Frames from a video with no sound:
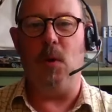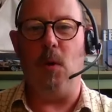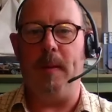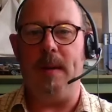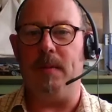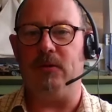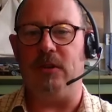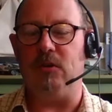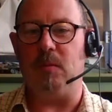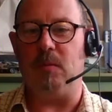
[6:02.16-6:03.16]
bore people on
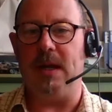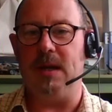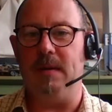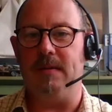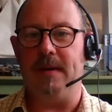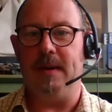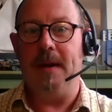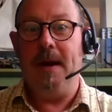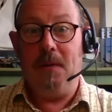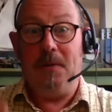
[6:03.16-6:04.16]
social media with,
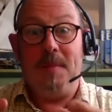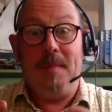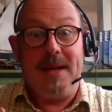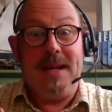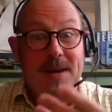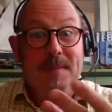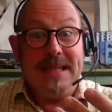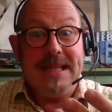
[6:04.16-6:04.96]
look what I made. I made